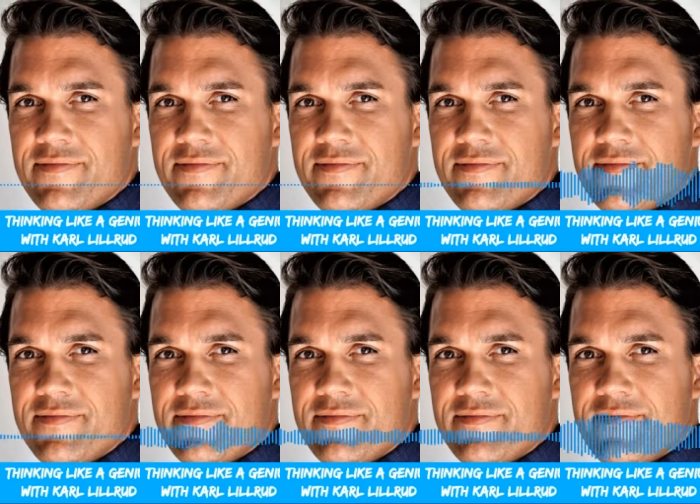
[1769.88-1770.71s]
help
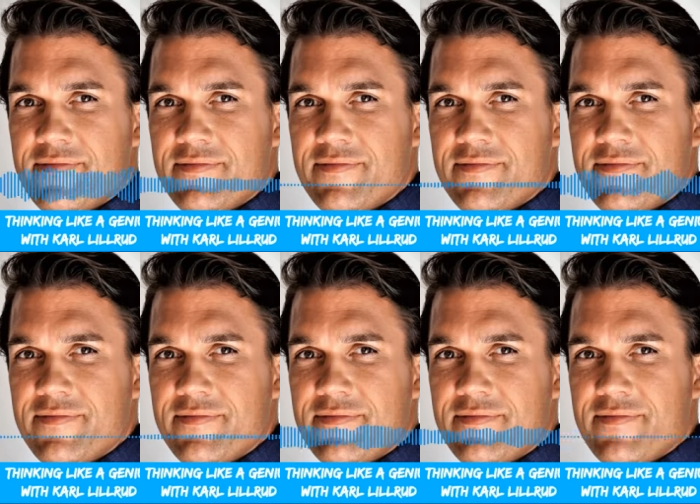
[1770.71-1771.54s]
it develop to a
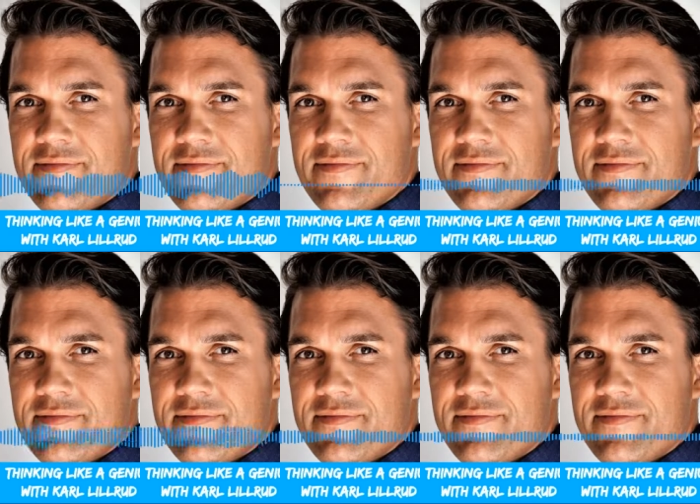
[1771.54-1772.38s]
point where it
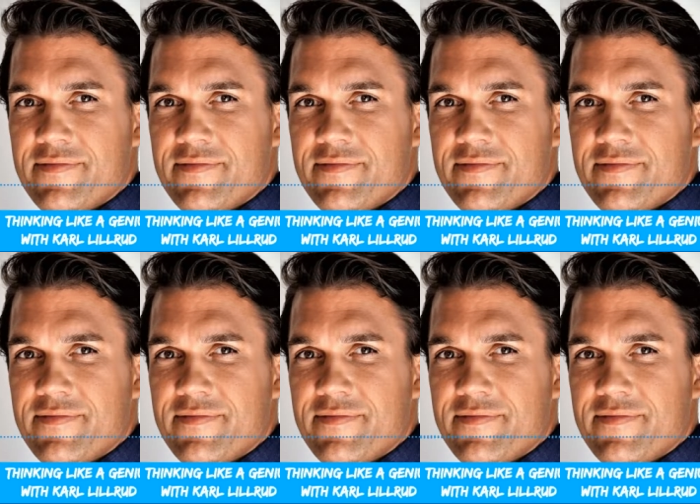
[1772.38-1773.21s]
becomes,
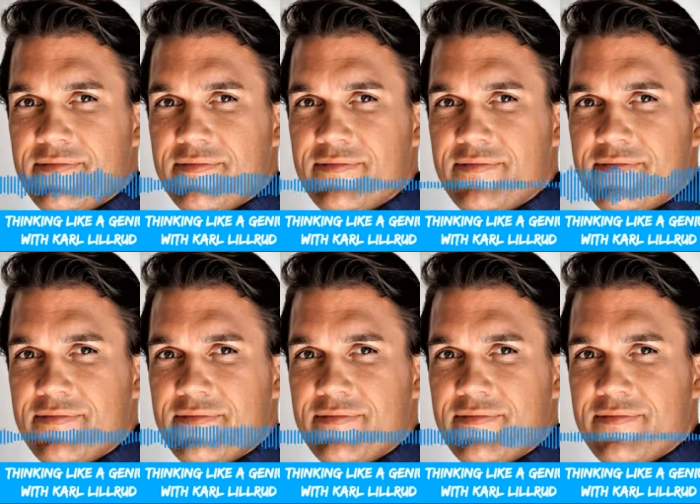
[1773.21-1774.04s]
you could say,
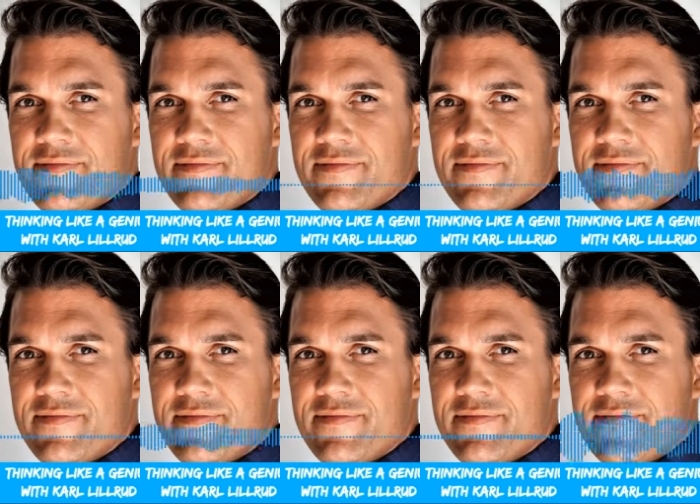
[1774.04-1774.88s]
almost say the
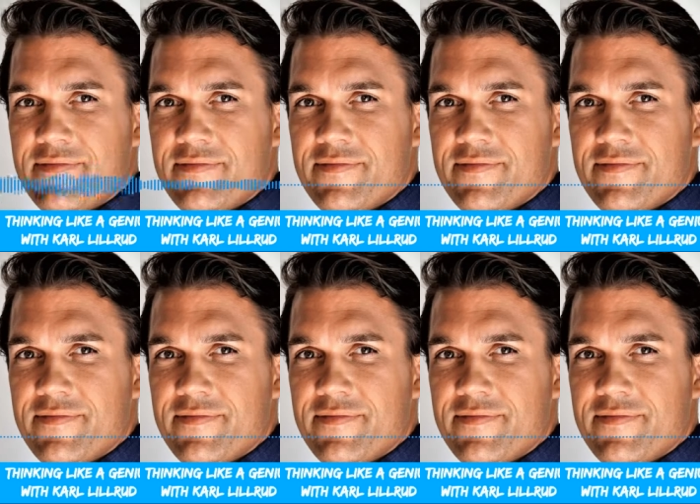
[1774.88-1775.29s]
perfect product.